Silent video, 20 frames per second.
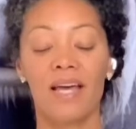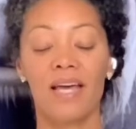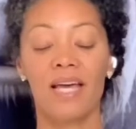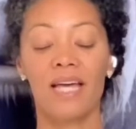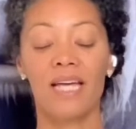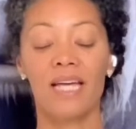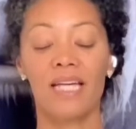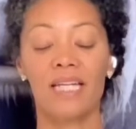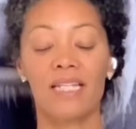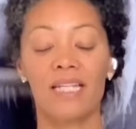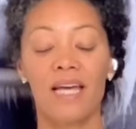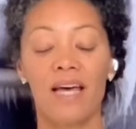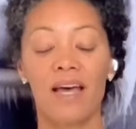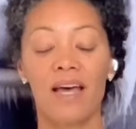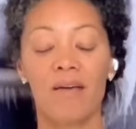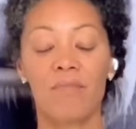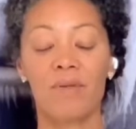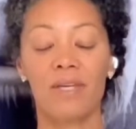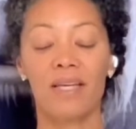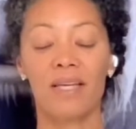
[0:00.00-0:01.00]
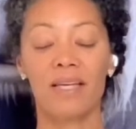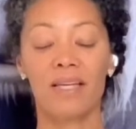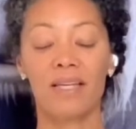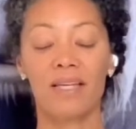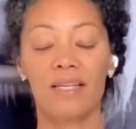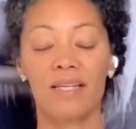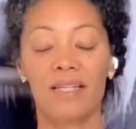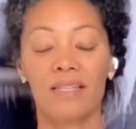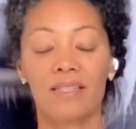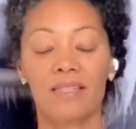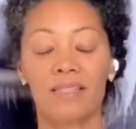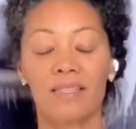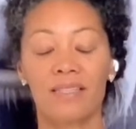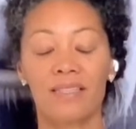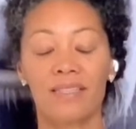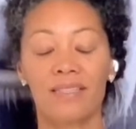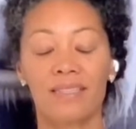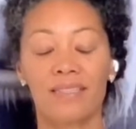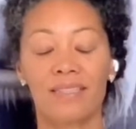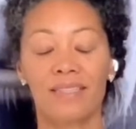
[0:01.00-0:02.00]
Name.
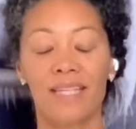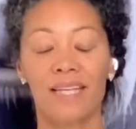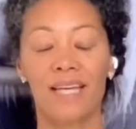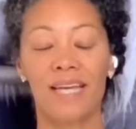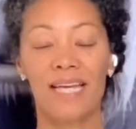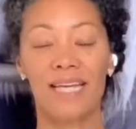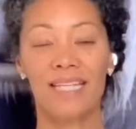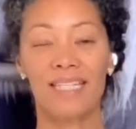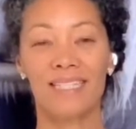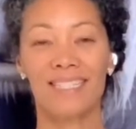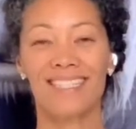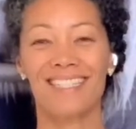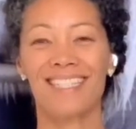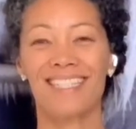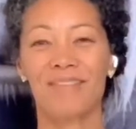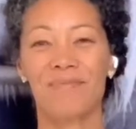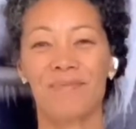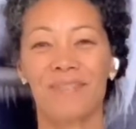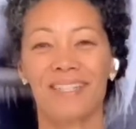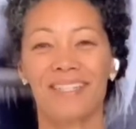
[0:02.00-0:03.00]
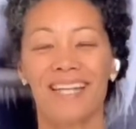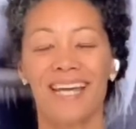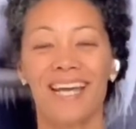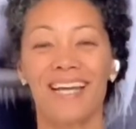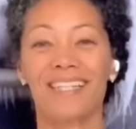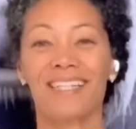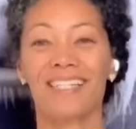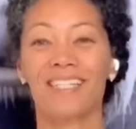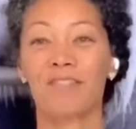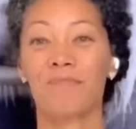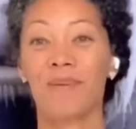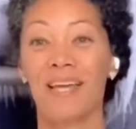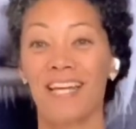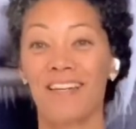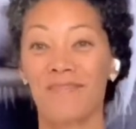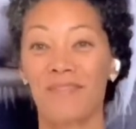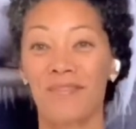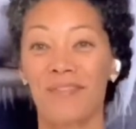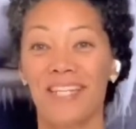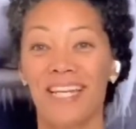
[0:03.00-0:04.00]
Deeply inhale, expand from the
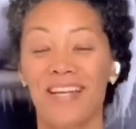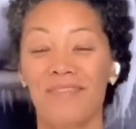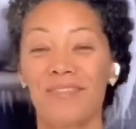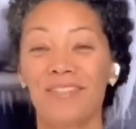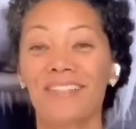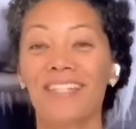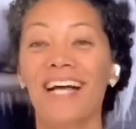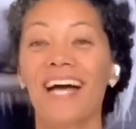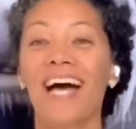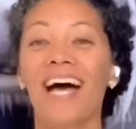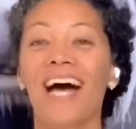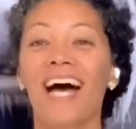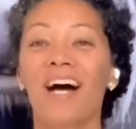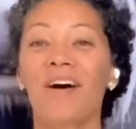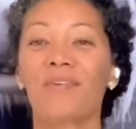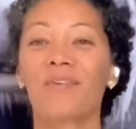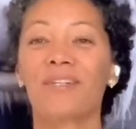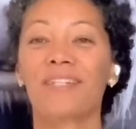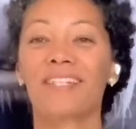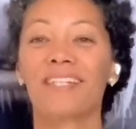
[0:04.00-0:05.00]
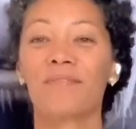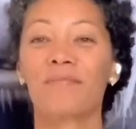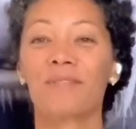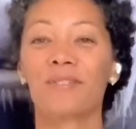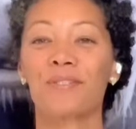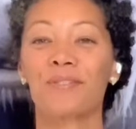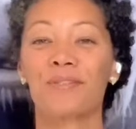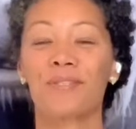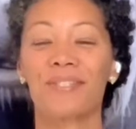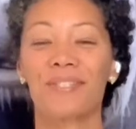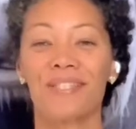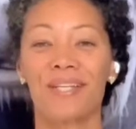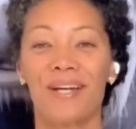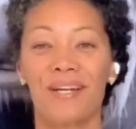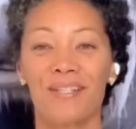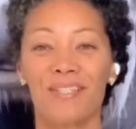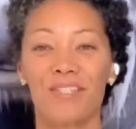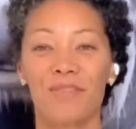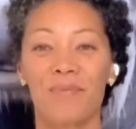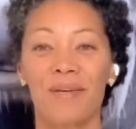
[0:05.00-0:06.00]
navel, outward and upward towards the heart
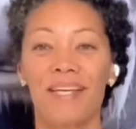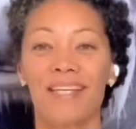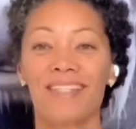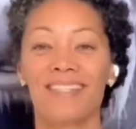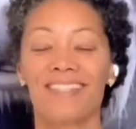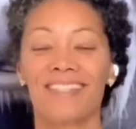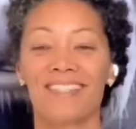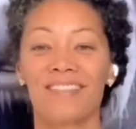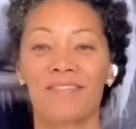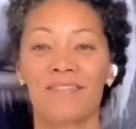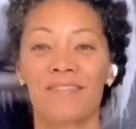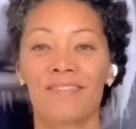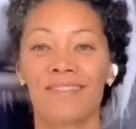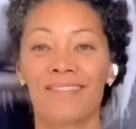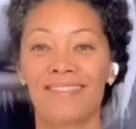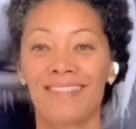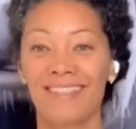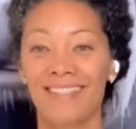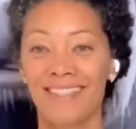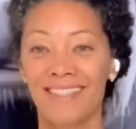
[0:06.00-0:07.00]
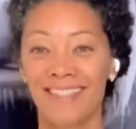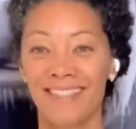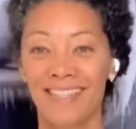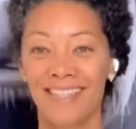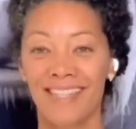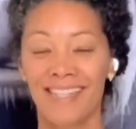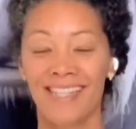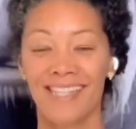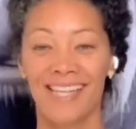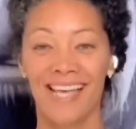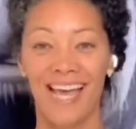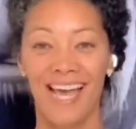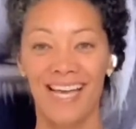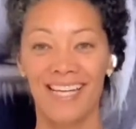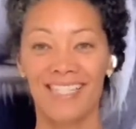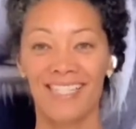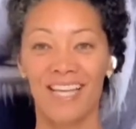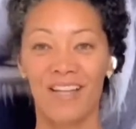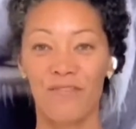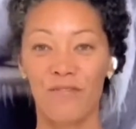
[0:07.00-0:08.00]
space. Exhale
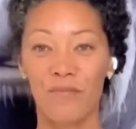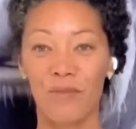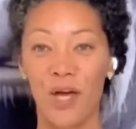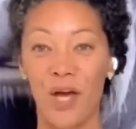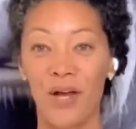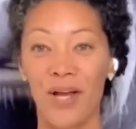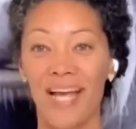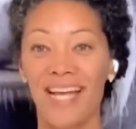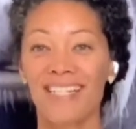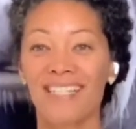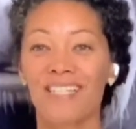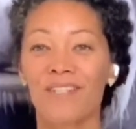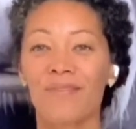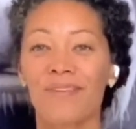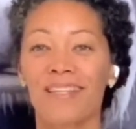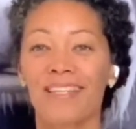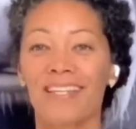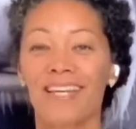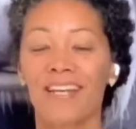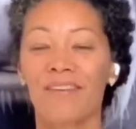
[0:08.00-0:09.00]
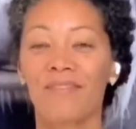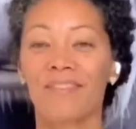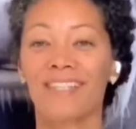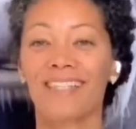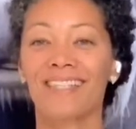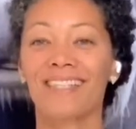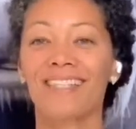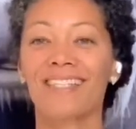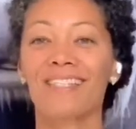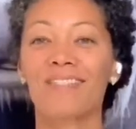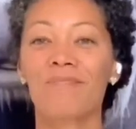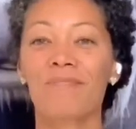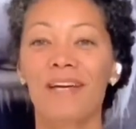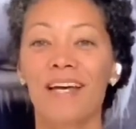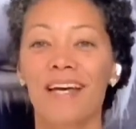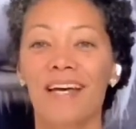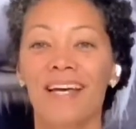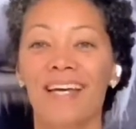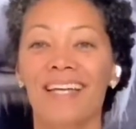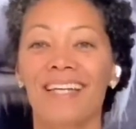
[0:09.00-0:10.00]
from the heart, ending with the navel and the
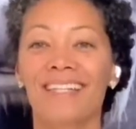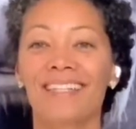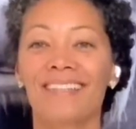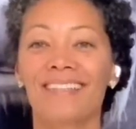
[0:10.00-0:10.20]
spine.